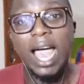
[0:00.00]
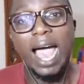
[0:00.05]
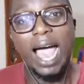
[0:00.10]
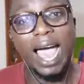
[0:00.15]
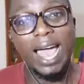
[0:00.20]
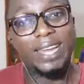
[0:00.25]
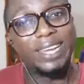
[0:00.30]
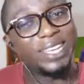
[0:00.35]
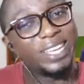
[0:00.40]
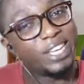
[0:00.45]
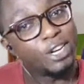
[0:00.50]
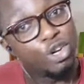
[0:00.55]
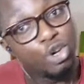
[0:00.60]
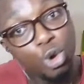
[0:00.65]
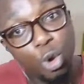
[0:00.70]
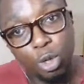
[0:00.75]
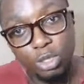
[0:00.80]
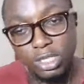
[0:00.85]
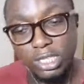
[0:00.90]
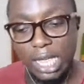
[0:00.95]
And in
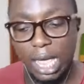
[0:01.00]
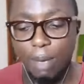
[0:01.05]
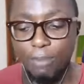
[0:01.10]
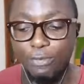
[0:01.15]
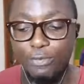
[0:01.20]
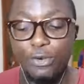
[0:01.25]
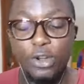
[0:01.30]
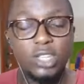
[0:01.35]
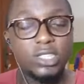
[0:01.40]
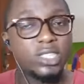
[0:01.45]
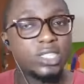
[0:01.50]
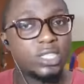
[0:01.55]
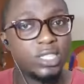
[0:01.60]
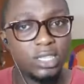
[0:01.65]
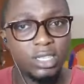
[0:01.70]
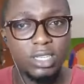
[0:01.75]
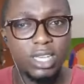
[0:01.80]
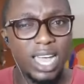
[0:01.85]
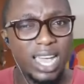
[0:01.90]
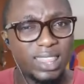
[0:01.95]
no time, first
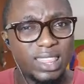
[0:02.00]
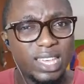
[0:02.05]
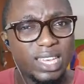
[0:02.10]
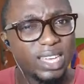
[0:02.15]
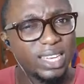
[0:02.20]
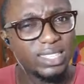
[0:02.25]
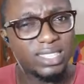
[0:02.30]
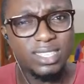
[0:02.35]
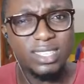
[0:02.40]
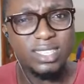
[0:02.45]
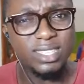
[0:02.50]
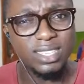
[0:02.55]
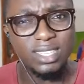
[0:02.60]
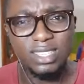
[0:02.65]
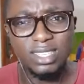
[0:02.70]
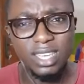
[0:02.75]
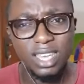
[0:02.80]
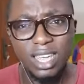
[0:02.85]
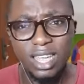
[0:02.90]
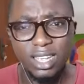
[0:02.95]
in, I think,
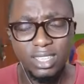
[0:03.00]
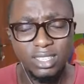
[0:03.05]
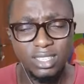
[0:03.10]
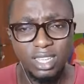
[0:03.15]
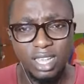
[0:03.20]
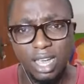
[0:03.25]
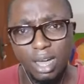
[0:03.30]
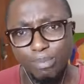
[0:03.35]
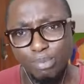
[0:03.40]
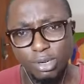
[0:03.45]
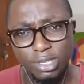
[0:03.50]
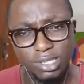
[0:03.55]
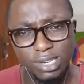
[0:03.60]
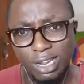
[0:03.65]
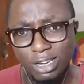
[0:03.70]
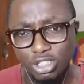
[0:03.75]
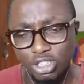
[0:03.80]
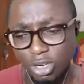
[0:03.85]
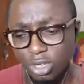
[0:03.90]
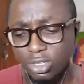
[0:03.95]
1868,
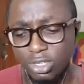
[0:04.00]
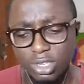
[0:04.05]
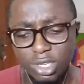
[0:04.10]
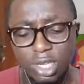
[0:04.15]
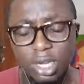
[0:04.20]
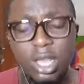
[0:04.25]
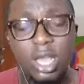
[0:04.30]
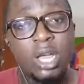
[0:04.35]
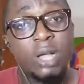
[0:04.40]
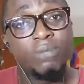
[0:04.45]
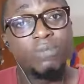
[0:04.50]
President Johnson.